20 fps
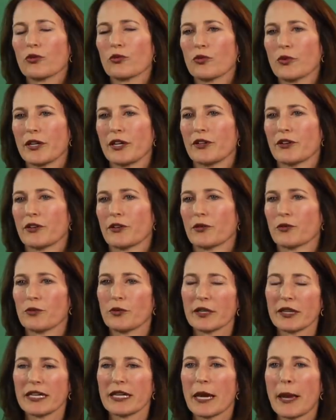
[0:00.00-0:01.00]
reader?
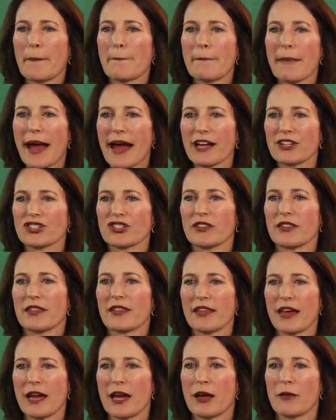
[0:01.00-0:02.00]
Really imagine
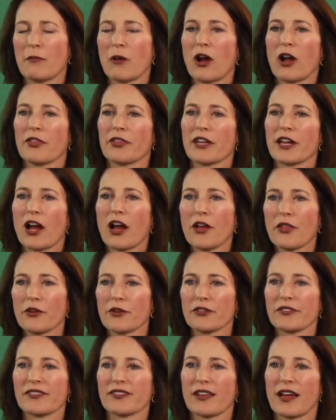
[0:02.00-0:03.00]
them on the
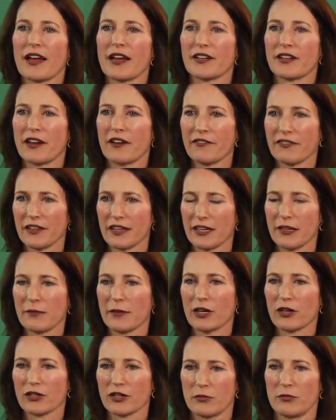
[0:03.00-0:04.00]
other side of the
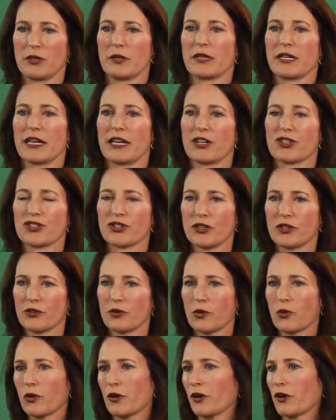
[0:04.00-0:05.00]
email communication
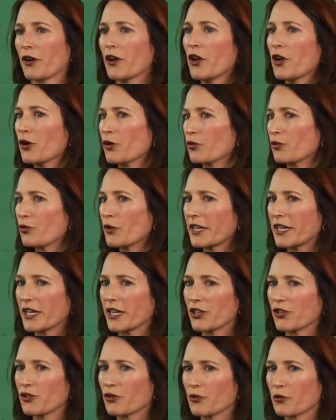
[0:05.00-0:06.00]
or
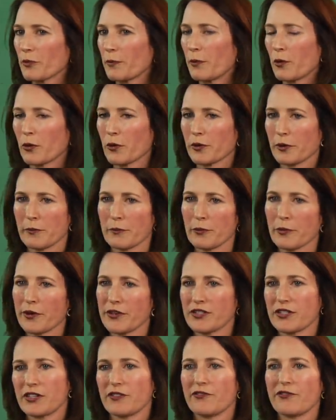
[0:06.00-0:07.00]
reading your report in
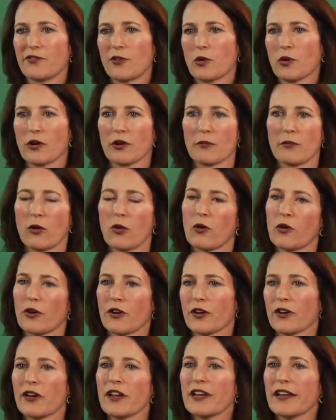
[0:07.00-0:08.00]
printed form
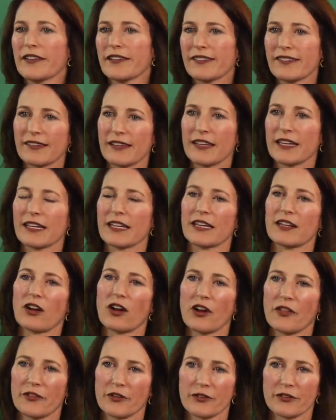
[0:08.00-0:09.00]
or seeing it
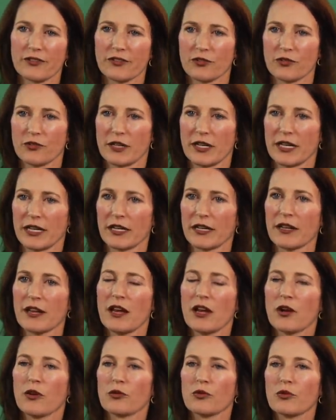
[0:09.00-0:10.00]
on their screen.
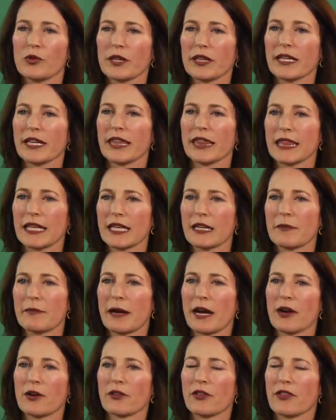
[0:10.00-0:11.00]
Really think
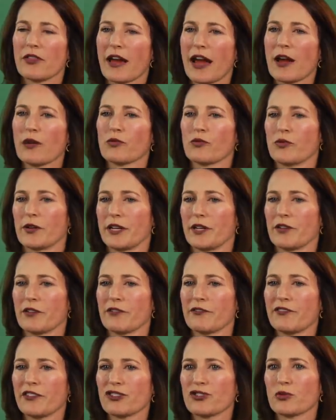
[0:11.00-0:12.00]
about that reader,
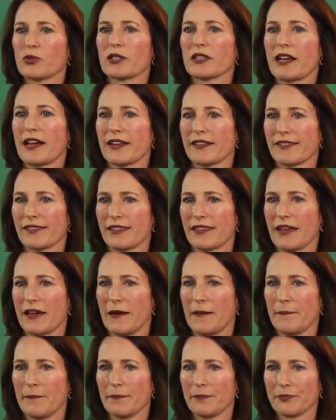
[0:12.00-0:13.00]
visualize
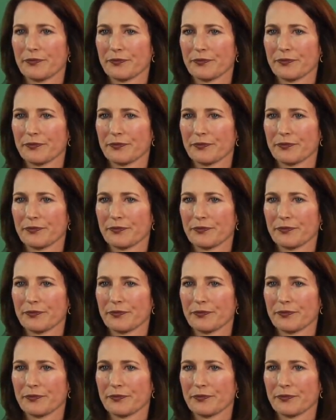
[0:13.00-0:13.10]
them.